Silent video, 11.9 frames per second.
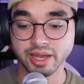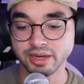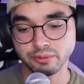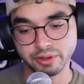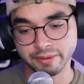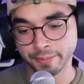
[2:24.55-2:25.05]

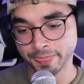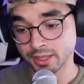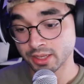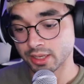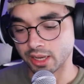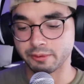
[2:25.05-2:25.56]
Anyway,
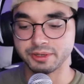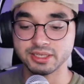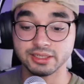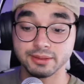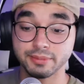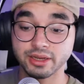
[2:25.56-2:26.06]
I
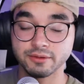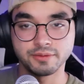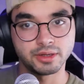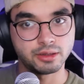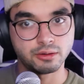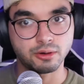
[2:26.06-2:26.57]
recently made a
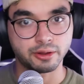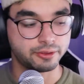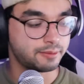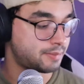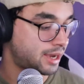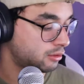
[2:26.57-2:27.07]
video on
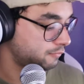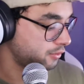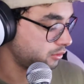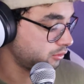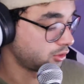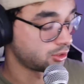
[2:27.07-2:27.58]
the
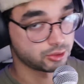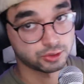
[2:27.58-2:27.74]
Battlefield